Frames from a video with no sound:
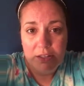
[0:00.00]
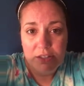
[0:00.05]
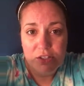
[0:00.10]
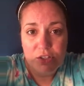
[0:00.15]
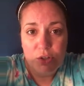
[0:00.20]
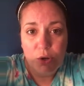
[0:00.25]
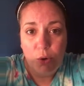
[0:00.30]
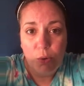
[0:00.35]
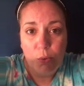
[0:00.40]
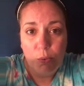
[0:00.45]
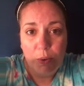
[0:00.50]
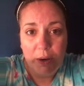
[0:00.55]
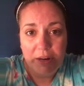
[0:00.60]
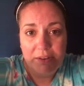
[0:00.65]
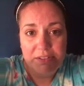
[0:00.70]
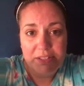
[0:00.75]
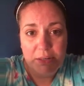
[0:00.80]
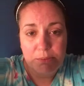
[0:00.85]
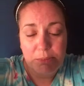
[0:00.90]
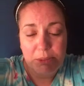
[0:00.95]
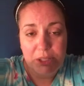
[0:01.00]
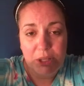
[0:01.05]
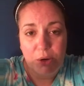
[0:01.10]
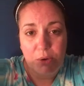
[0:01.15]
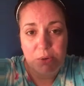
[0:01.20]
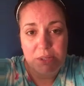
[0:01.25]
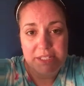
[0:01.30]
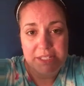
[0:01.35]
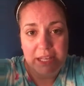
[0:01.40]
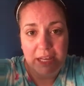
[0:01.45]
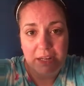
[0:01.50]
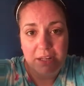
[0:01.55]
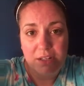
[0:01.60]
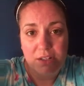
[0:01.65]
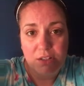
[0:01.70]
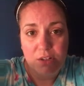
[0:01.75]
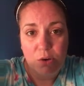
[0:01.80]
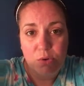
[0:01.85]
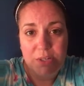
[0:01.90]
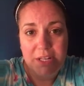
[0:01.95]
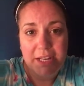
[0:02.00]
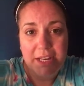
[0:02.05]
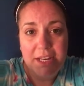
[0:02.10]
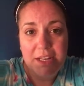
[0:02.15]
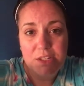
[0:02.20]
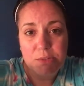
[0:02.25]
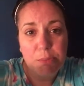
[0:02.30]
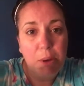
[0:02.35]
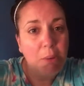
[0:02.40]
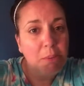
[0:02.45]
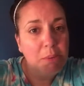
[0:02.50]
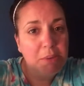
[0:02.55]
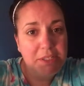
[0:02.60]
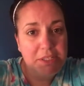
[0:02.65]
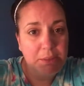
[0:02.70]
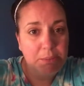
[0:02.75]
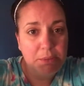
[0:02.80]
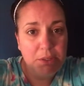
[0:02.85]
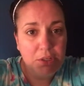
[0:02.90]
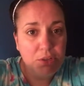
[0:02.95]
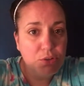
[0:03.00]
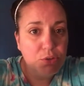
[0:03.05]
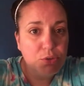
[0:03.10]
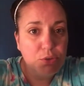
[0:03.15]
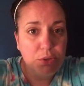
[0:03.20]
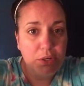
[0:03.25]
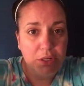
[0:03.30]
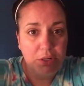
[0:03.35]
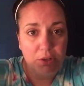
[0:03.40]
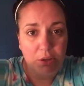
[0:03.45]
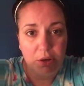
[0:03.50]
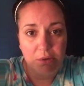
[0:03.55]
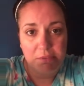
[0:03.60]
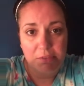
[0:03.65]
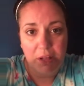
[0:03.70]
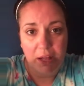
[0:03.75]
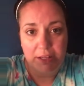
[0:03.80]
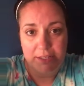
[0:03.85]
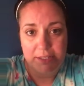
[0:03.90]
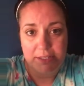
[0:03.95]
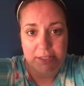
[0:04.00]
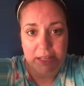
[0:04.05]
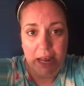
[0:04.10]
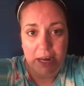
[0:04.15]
So what I've said below is that note-taking is probably something you're doing in a lot of classes